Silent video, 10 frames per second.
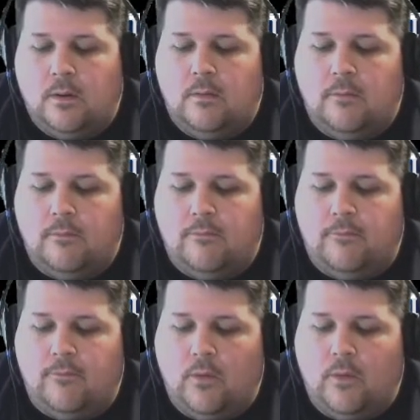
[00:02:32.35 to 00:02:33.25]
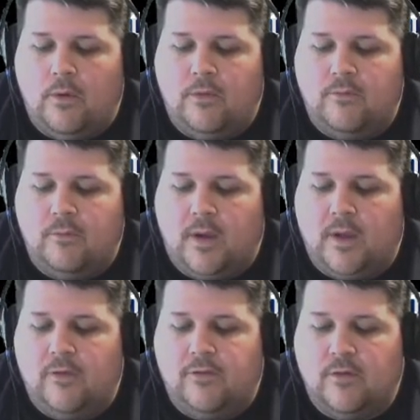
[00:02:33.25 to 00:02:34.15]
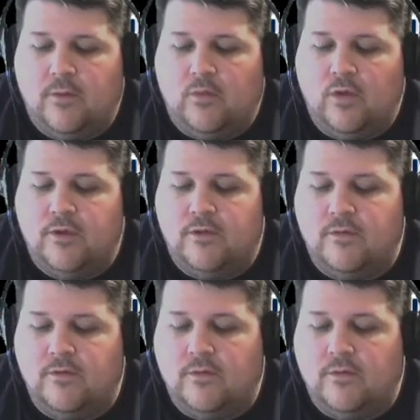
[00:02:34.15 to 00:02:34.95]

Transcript: 4 is Miles Bridges.